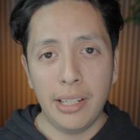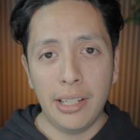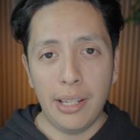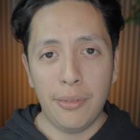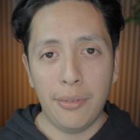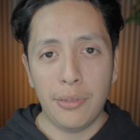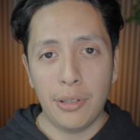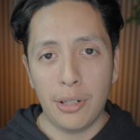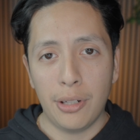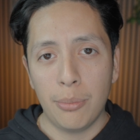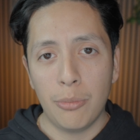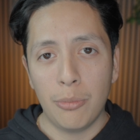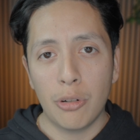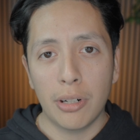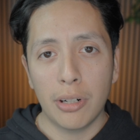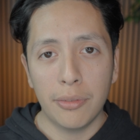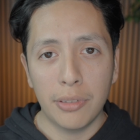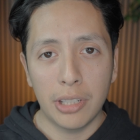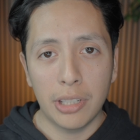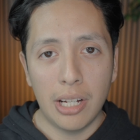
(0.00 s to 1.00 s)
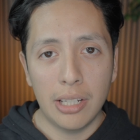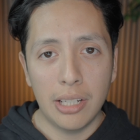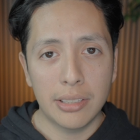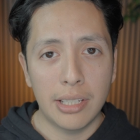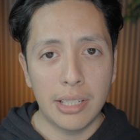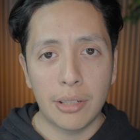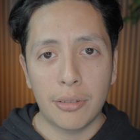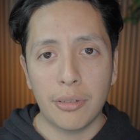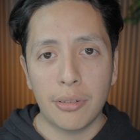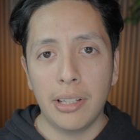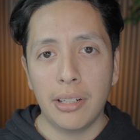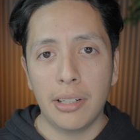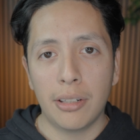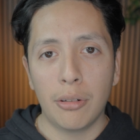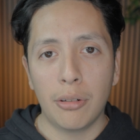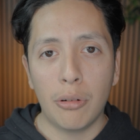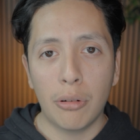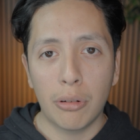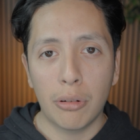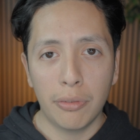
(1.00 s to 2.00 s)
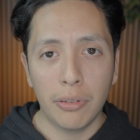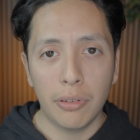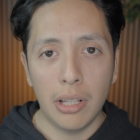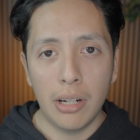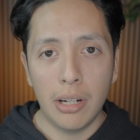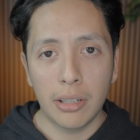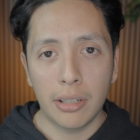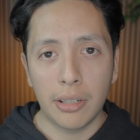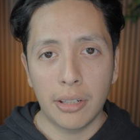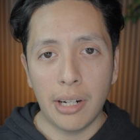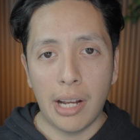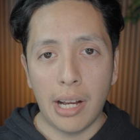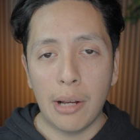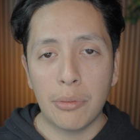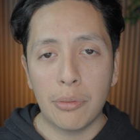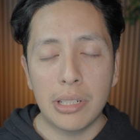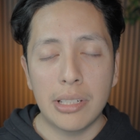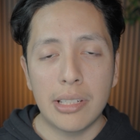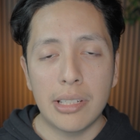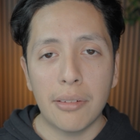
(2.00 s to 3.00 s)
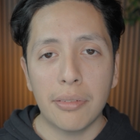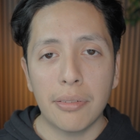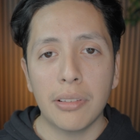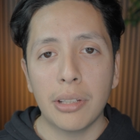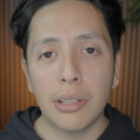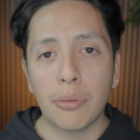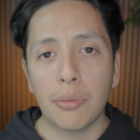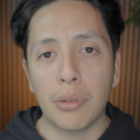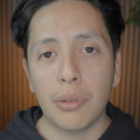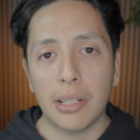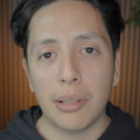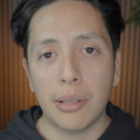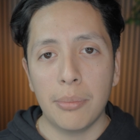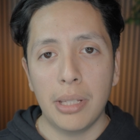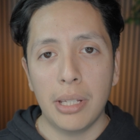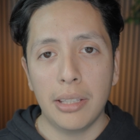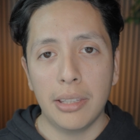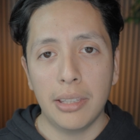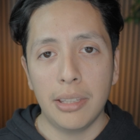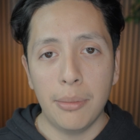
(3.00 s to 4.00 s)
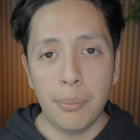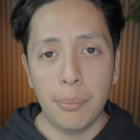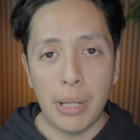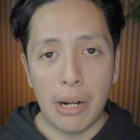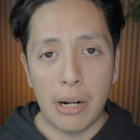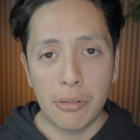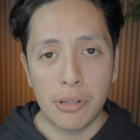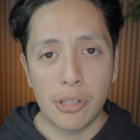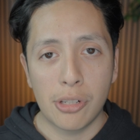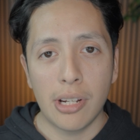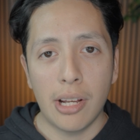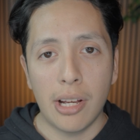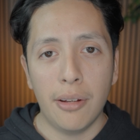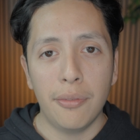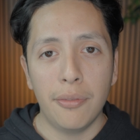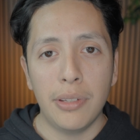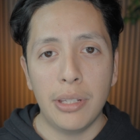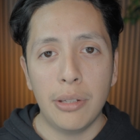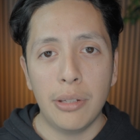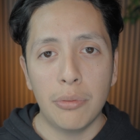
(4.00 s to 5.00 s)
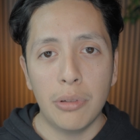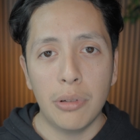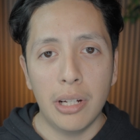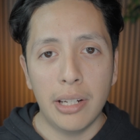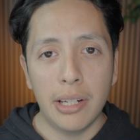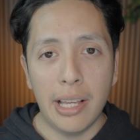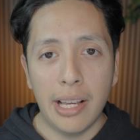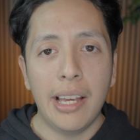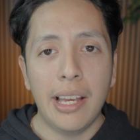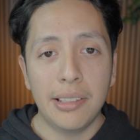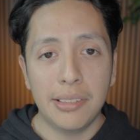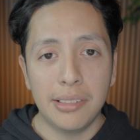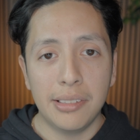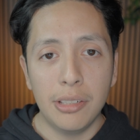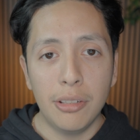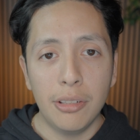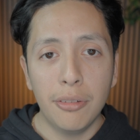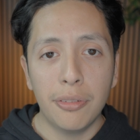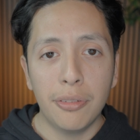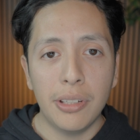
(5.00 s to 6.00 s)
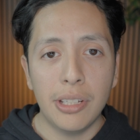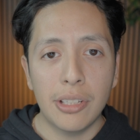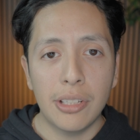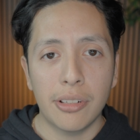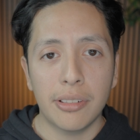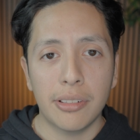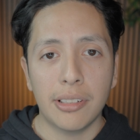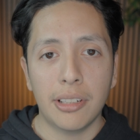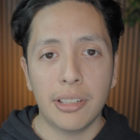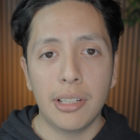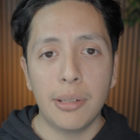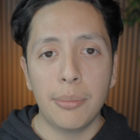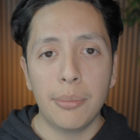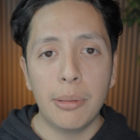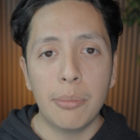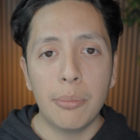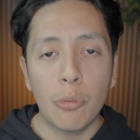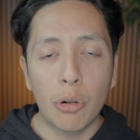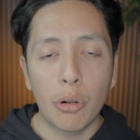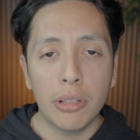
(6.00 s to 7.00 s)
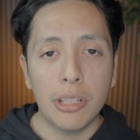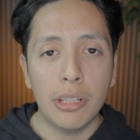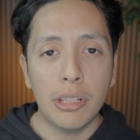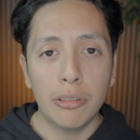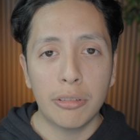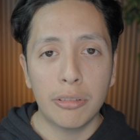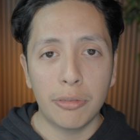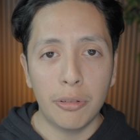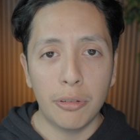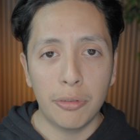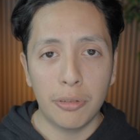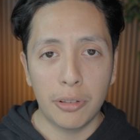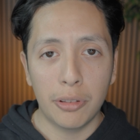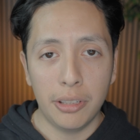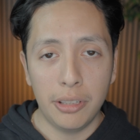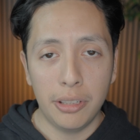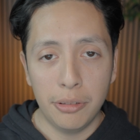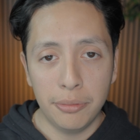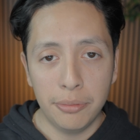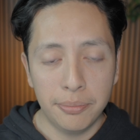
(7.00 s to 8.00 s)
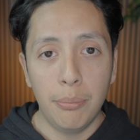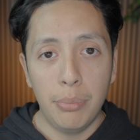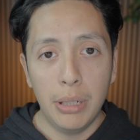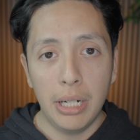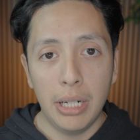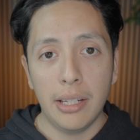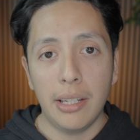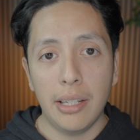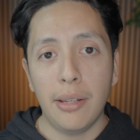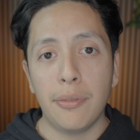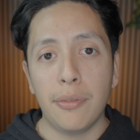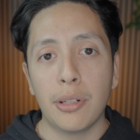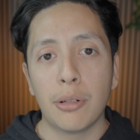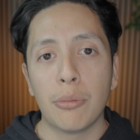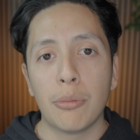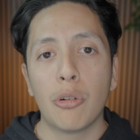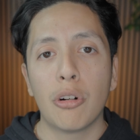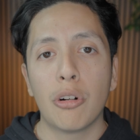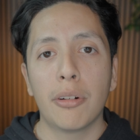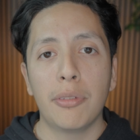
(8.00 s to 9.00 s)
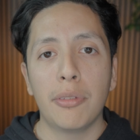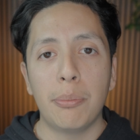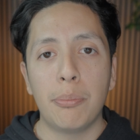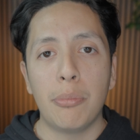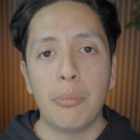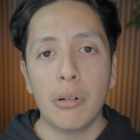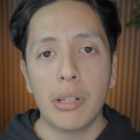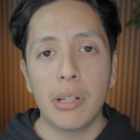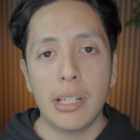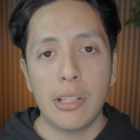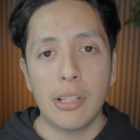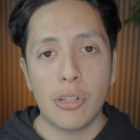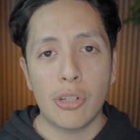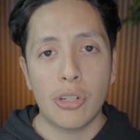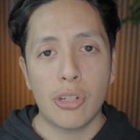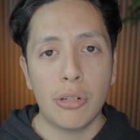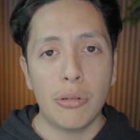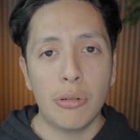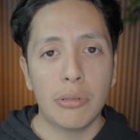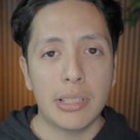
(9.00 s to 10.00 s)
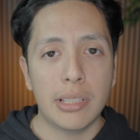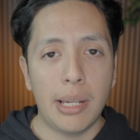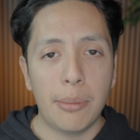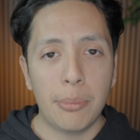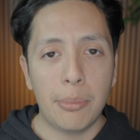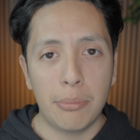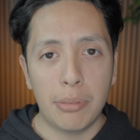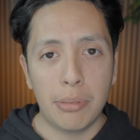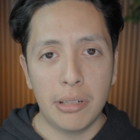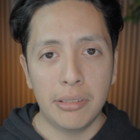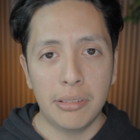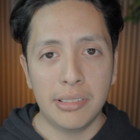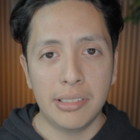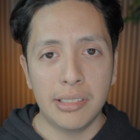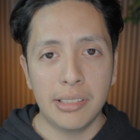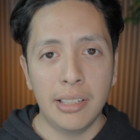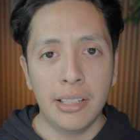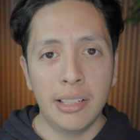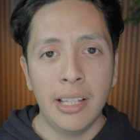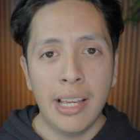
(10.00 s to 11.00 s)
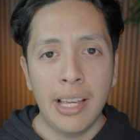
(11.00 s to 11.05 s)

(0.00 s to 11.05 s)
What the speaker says: if you're more of a content creator or vlogger, I would definitely recommend the PowerShot V1, as the new features are going to be more useful for you. But if you're more of a point and shoot type of person,